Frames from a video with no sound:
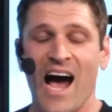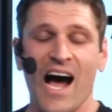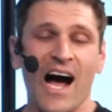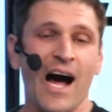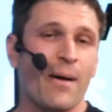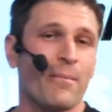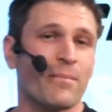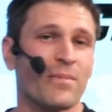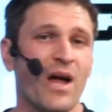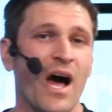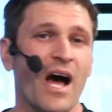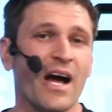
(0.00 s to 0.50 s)

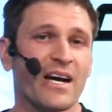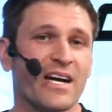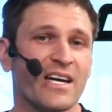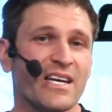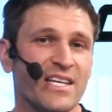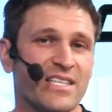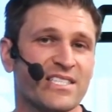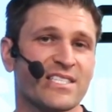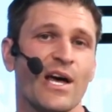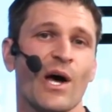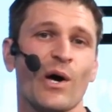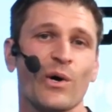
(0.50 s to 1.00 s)
I'm not
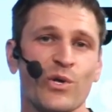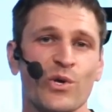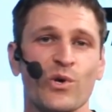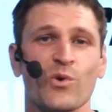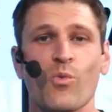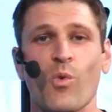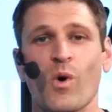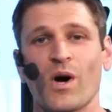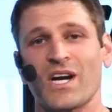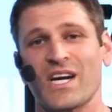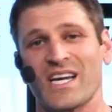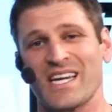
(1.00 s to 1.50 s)
going to tell you
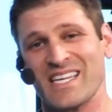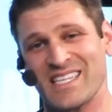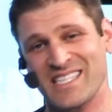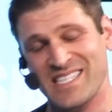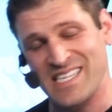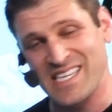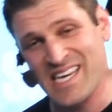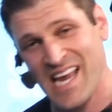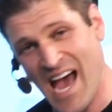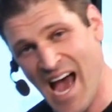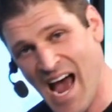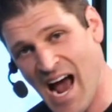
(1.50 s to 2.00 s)
what it
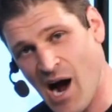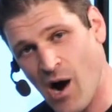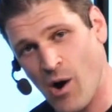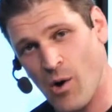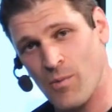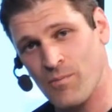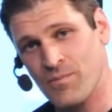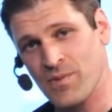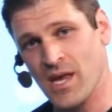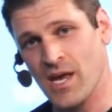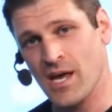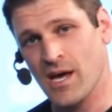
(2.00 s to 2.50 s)
is
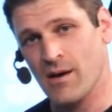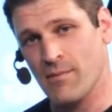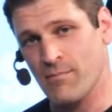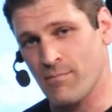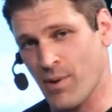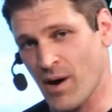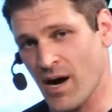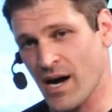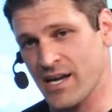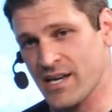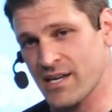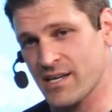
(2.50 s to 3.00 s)
now,
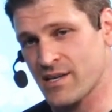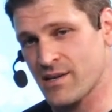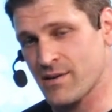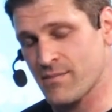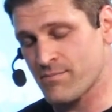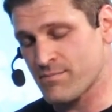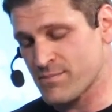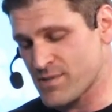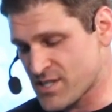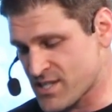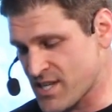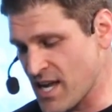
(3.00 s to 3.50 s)
but
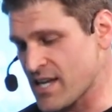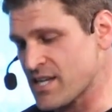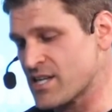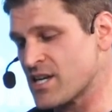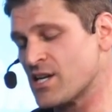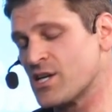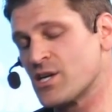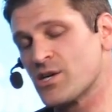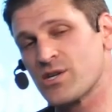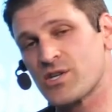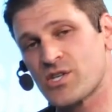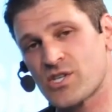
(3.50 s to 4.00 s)
send
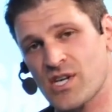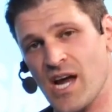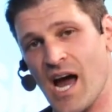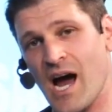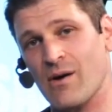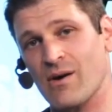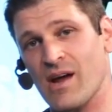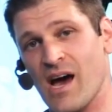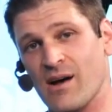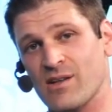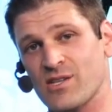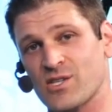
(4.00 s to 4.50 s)
in your
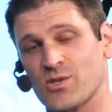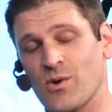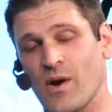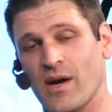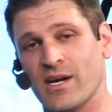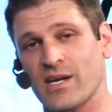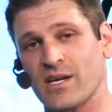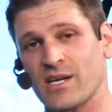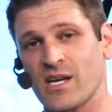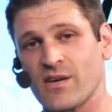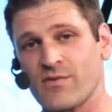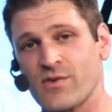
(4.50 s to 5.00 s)
shout outs so I
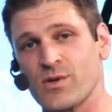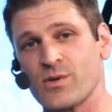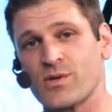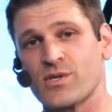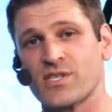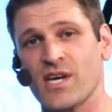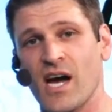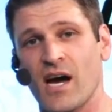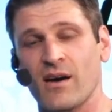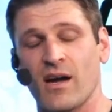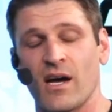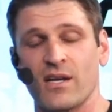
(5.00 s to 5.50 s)
can give you
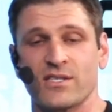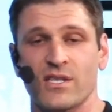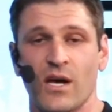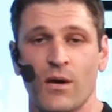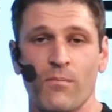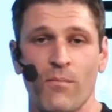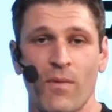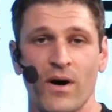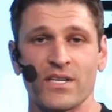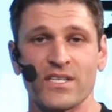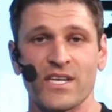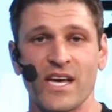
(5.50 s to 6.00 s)
shout outs on
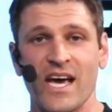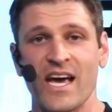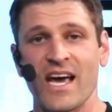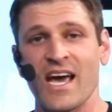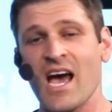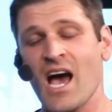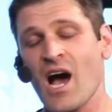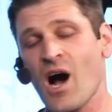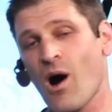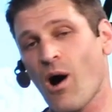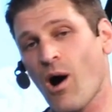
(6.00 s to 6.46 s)
Monday.